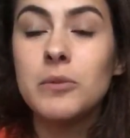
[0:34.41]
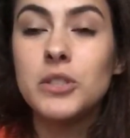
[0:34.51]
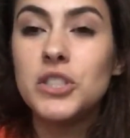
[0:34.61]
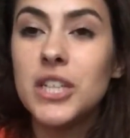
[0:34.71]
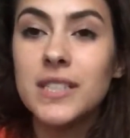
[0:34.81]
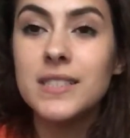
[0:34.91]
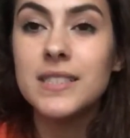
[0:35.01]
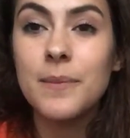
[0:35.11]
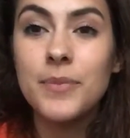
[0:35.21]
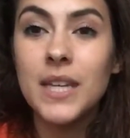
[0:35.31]
It was
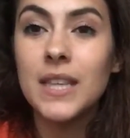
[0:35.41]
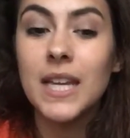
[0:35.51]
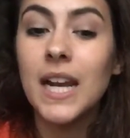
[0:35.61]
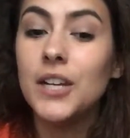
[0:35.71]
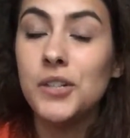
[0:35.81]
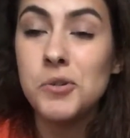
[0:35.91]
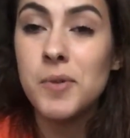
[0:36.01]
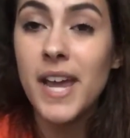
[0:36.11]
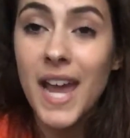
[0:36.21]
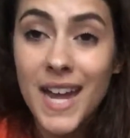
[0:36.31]
just something that I
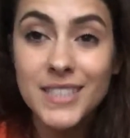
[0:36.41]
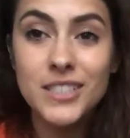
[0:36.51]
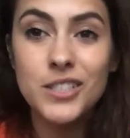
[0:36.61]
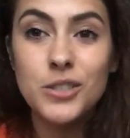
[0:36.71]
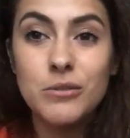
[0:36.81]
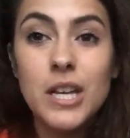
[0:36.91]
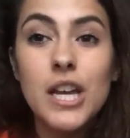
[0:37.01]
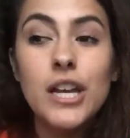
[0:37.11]
knew I had to do.